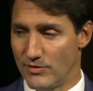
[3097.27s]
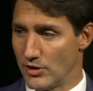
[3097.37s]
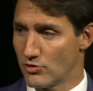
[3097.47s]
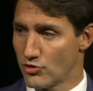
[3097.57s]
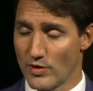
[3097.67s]

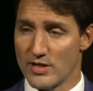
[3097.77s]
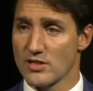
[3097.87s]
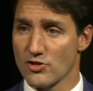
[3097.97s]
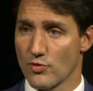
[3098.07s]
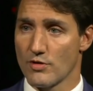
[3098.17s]
the
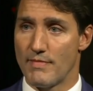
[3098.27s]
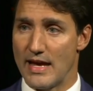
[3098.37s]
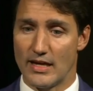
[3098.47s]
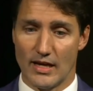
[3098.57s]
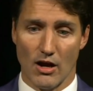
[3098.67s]
choices we're
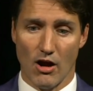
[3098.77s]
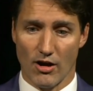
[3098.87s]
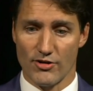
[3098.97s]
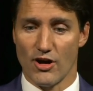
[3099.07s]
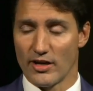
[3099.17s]
making
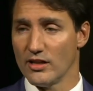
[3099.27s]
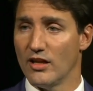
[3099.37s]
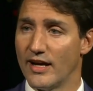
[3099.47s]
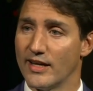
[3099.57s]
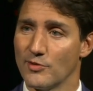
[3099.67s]
are not
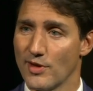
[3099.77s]
aligned